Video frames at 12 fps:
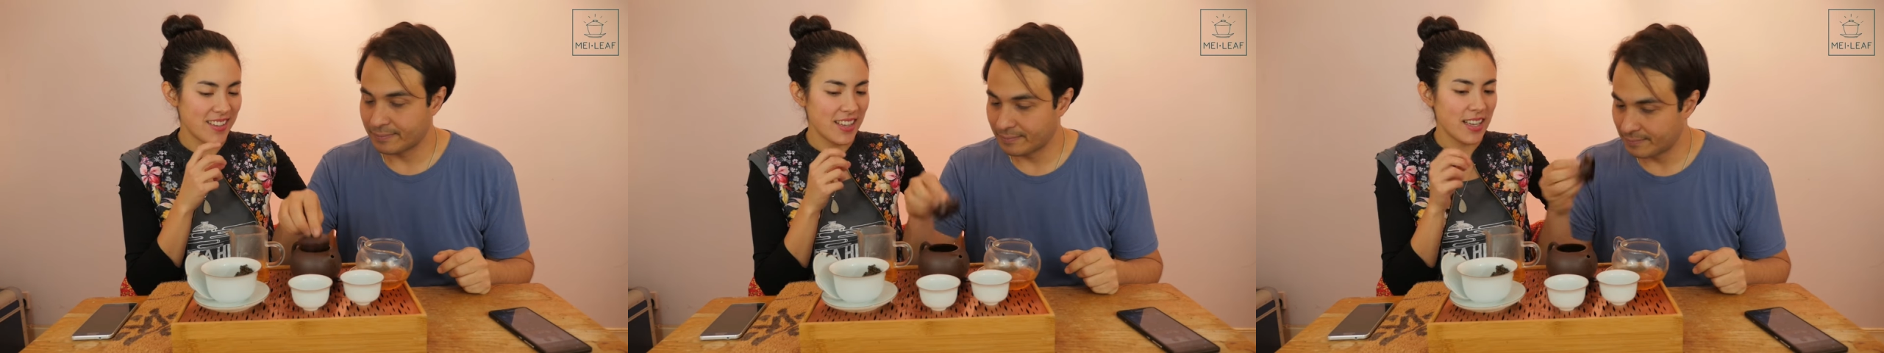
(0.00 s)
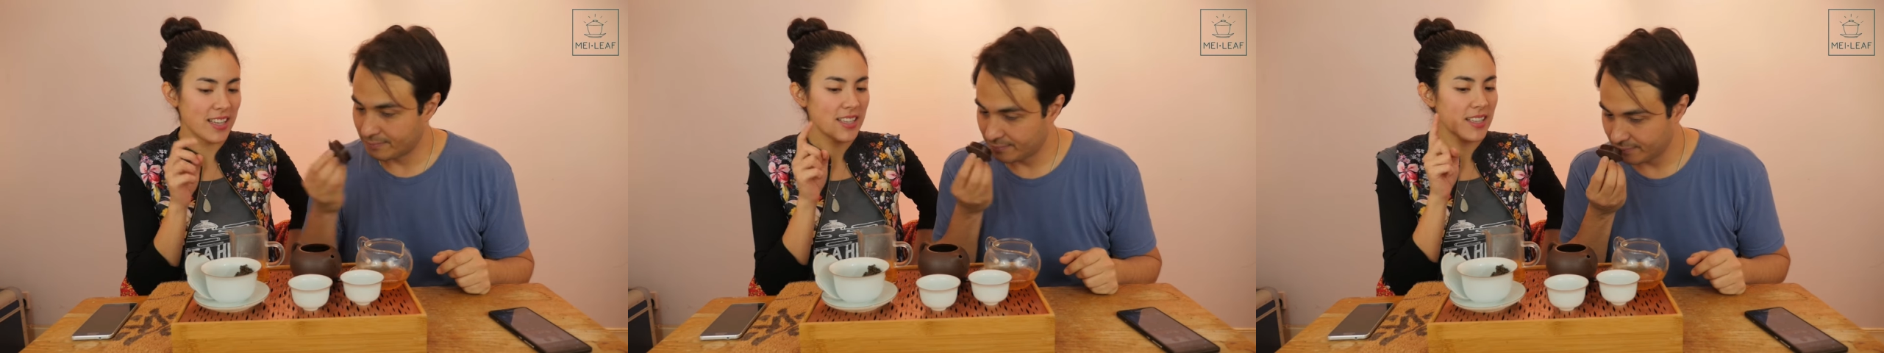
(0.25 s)

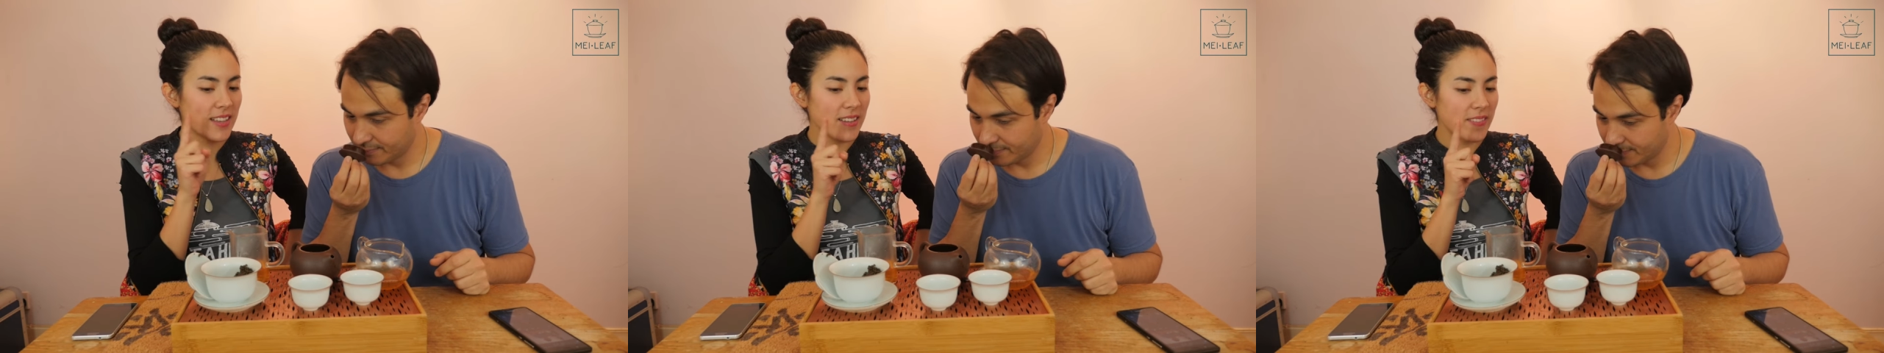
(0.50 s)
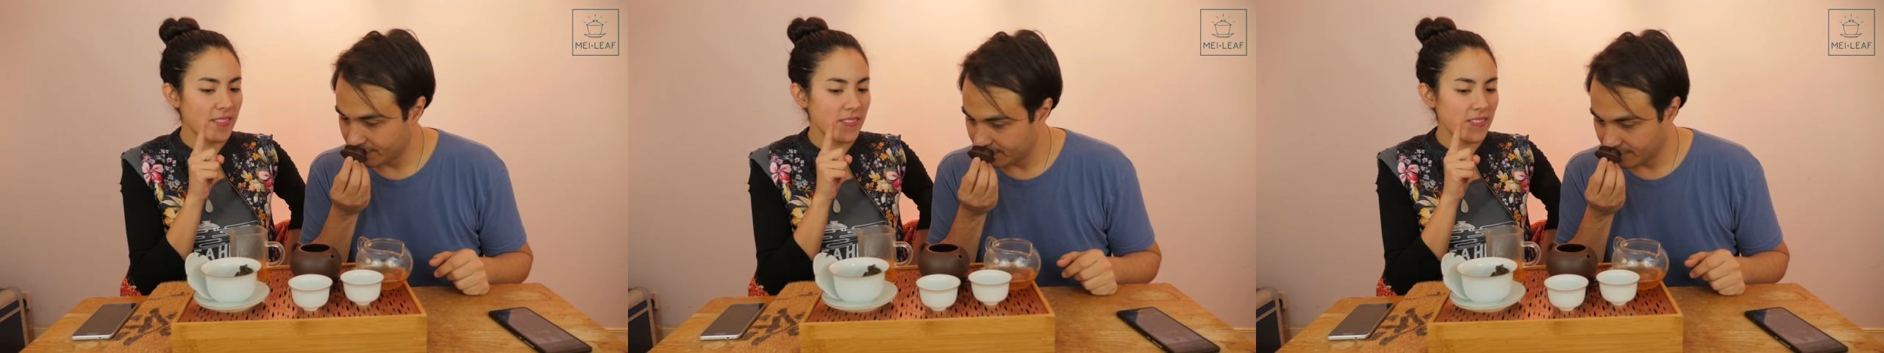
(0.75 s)

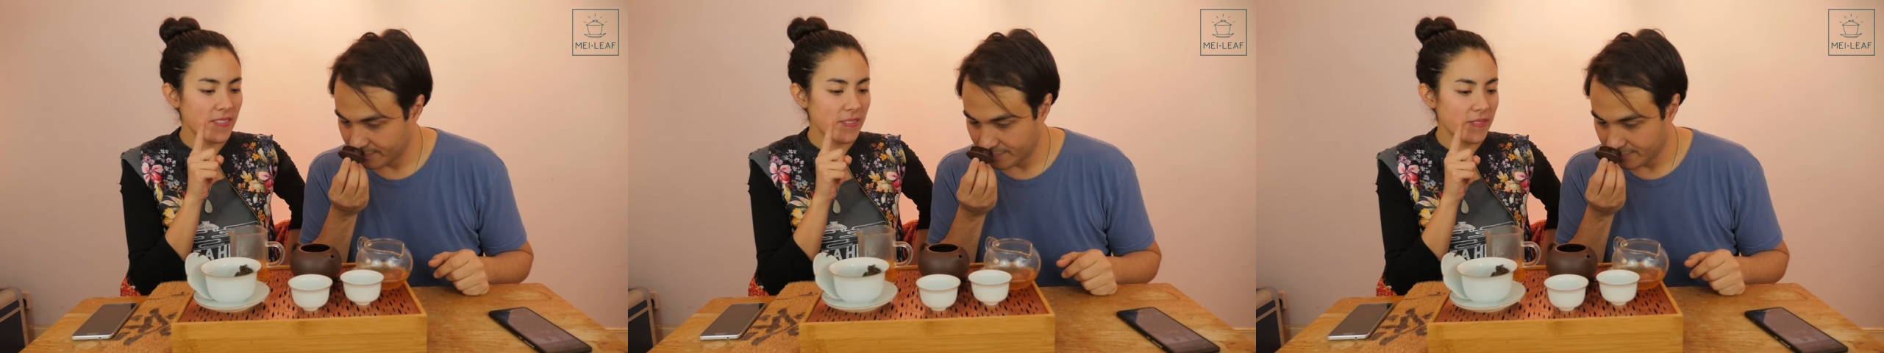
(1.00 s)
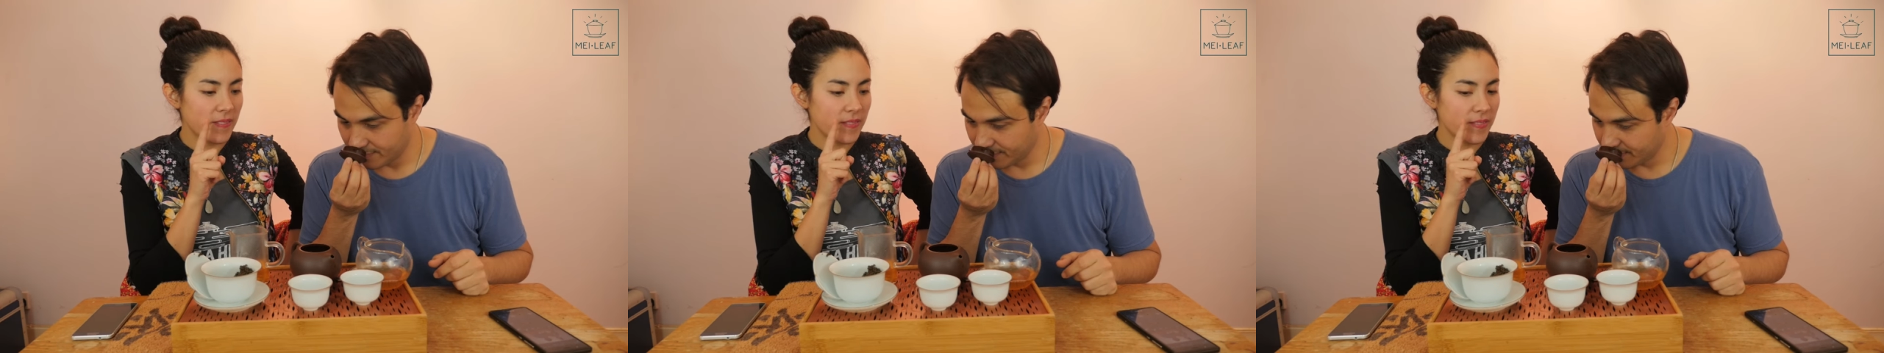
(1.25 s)

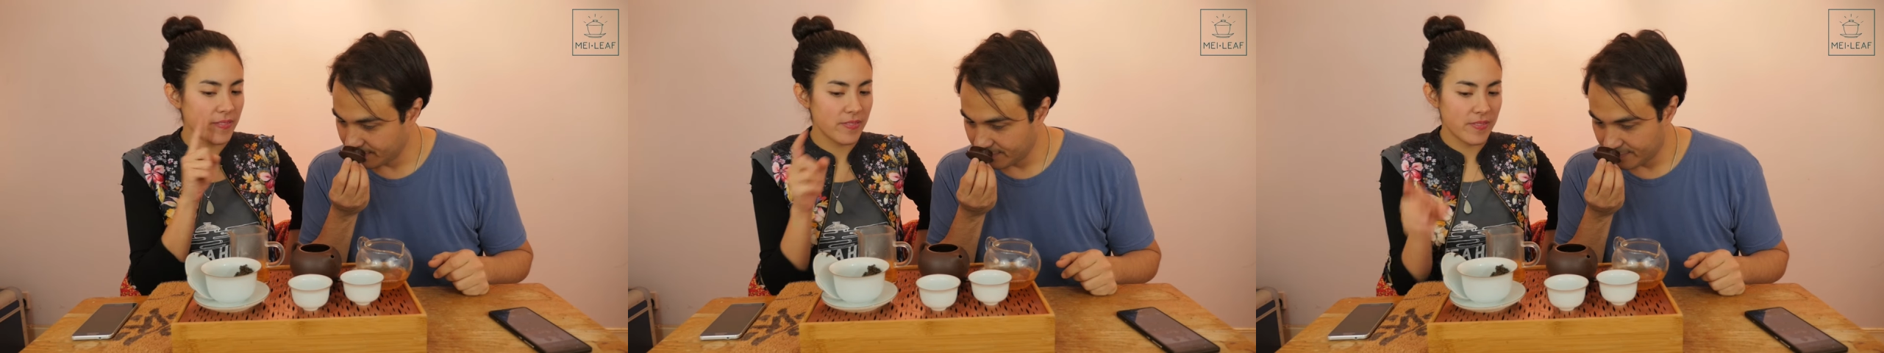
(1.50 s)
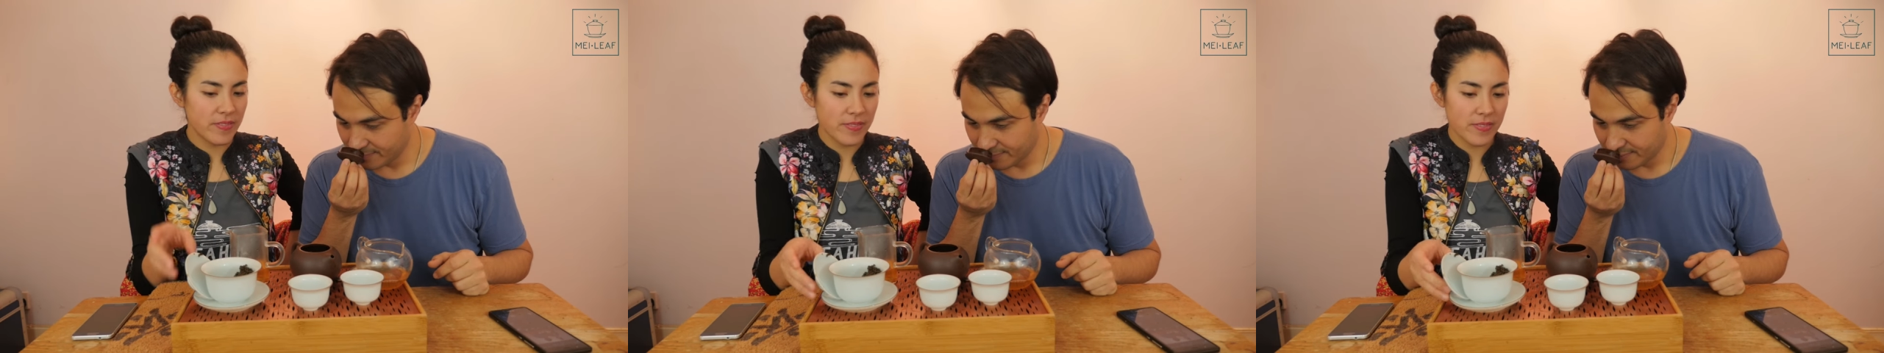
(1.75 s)

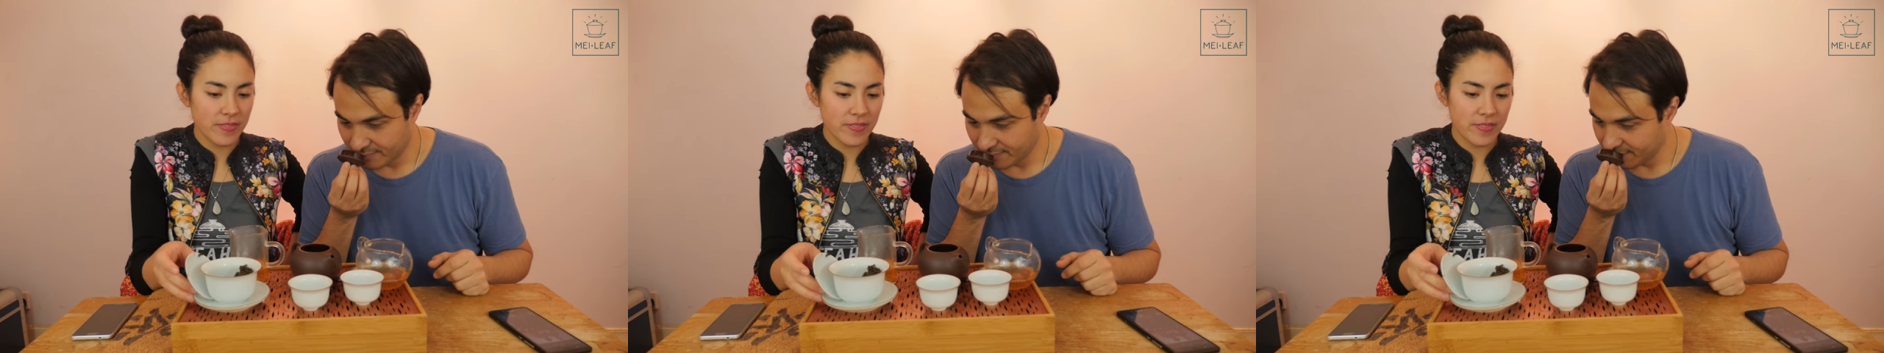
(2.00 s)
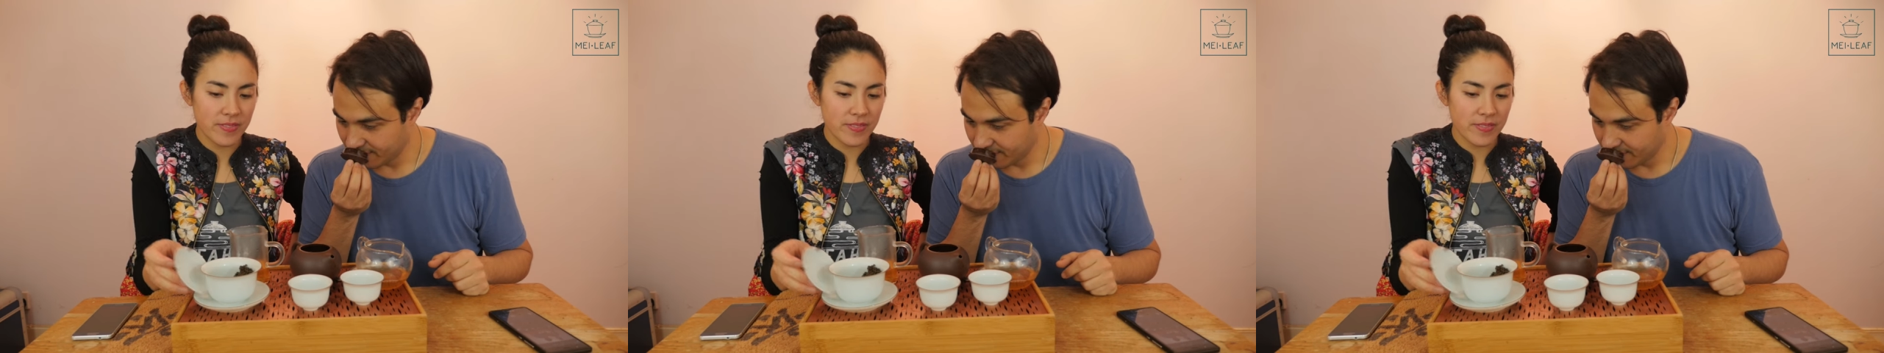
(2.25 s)
(silence)